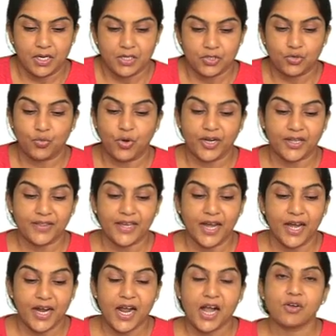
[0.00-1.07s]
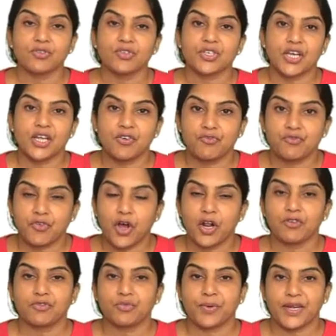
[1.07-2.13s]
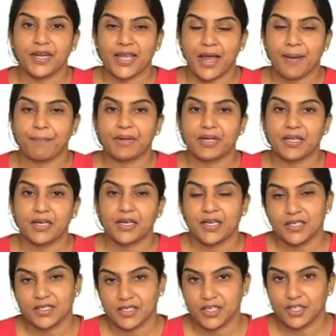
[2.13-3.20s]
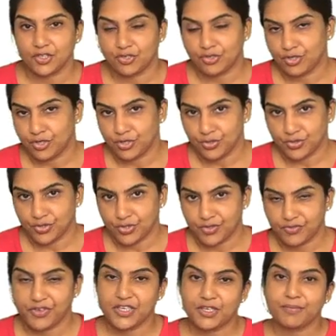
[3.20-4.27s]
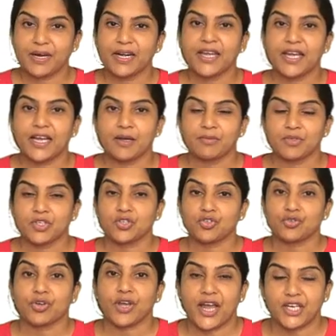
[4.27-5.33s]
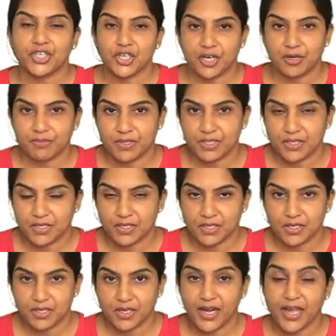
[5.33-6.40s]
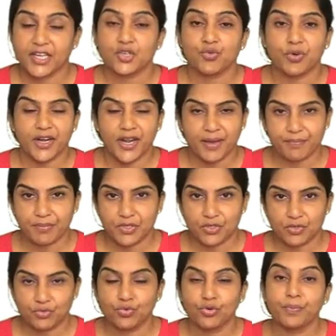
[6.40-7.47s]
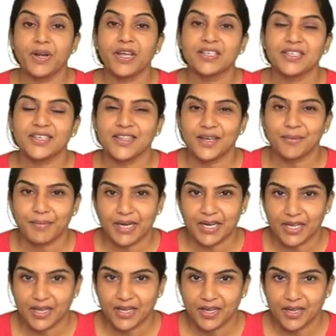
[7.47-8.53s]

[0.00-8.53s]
So what are the accounts involved when capital is introduced? First money comes in, so cash comes in. Next what happens? Who brings in the money?